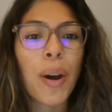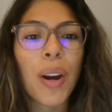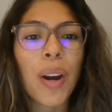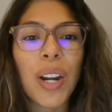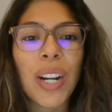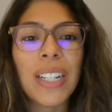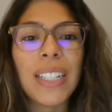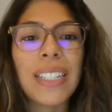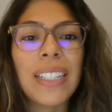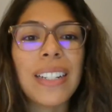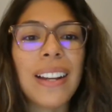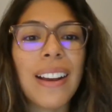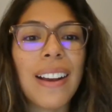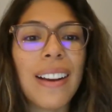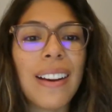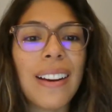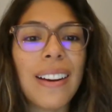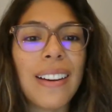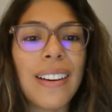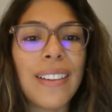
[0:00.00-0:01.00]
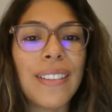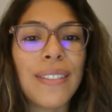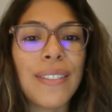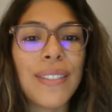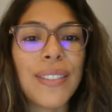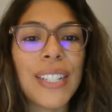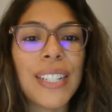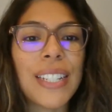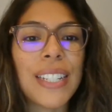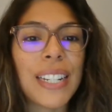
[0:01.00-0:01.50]
Part
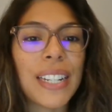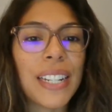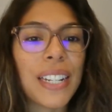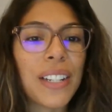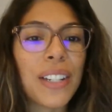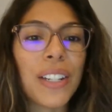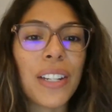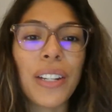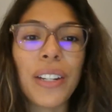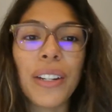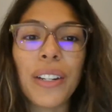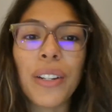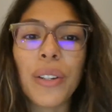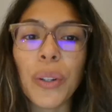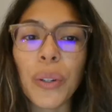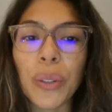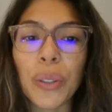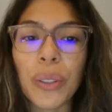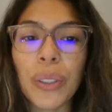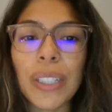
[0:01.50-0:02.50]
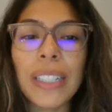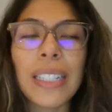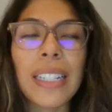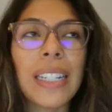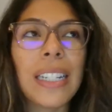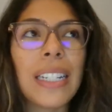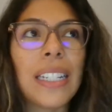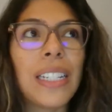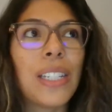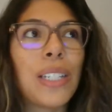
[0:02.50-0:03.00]
of sticking to your
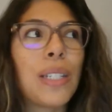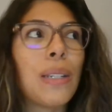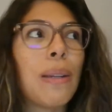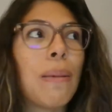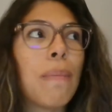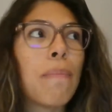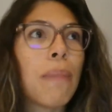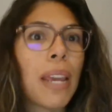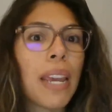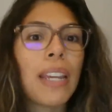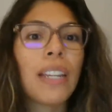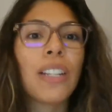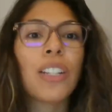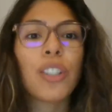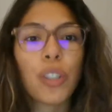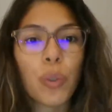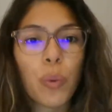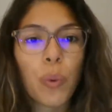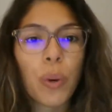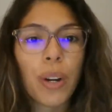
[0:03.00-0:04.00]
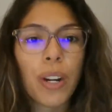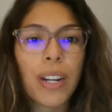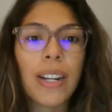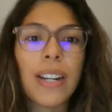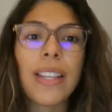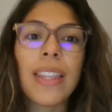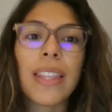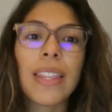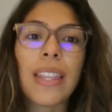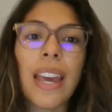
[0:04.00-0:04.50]
goals is to make
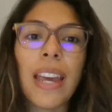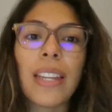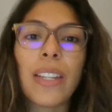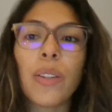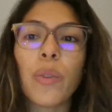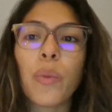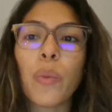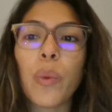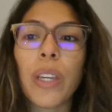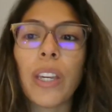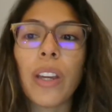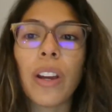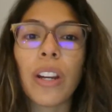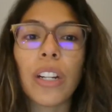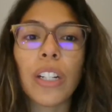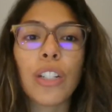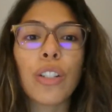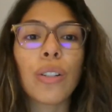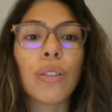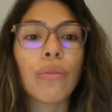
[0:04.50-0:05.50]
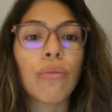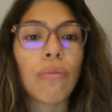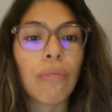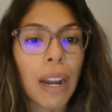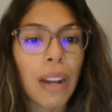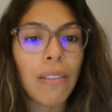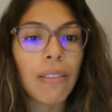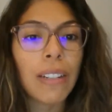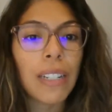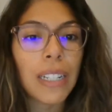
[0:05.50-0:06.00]
sure that we are
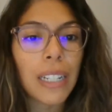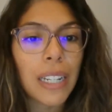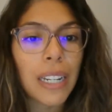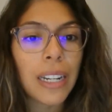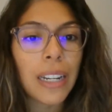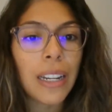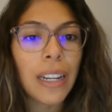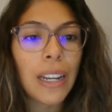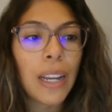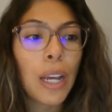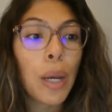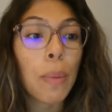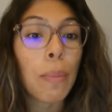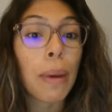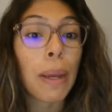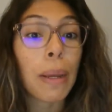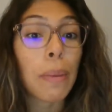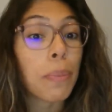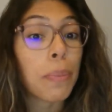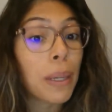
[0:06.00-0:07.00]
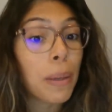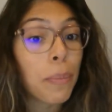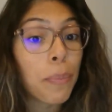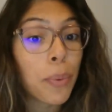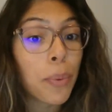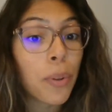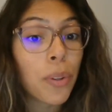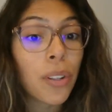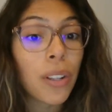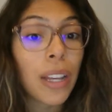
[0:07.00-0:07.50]
surrounded by
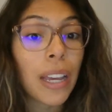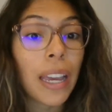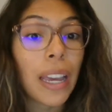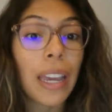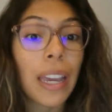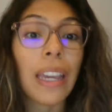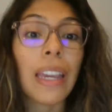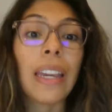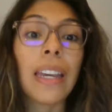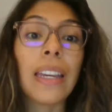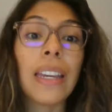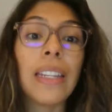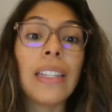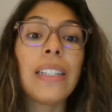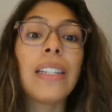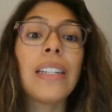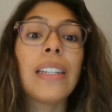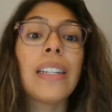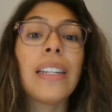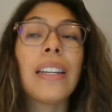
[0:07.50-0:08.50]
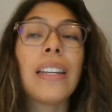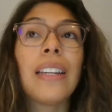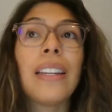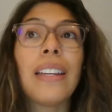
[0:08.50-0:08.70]
people and